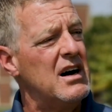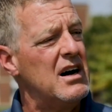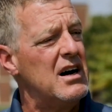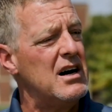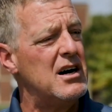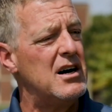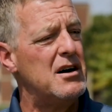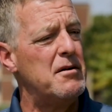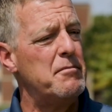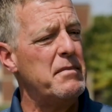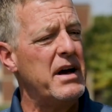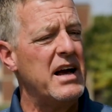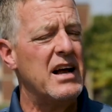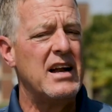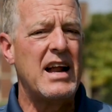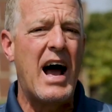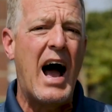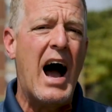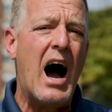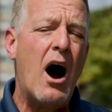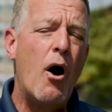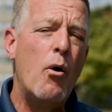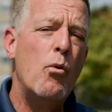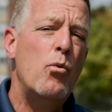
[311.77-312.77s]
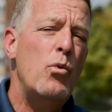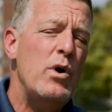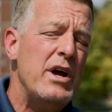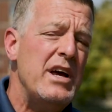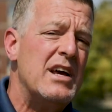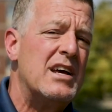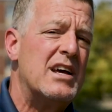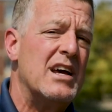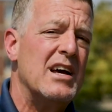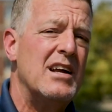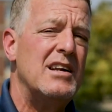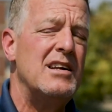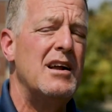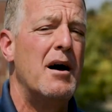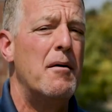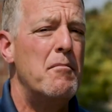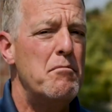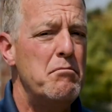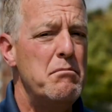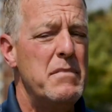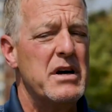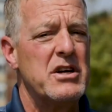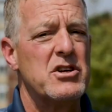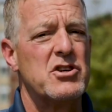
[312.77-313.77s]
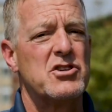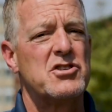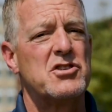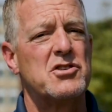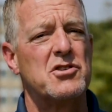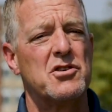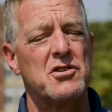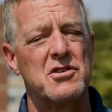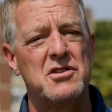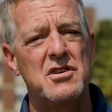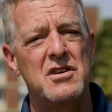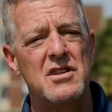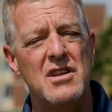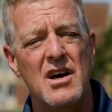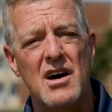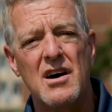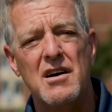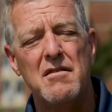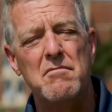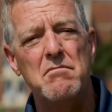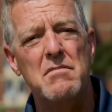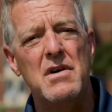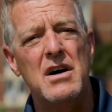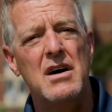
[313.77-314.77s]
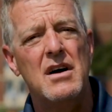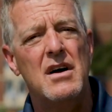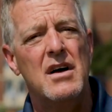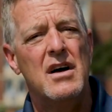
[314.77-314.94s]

um, and how we can minister to them.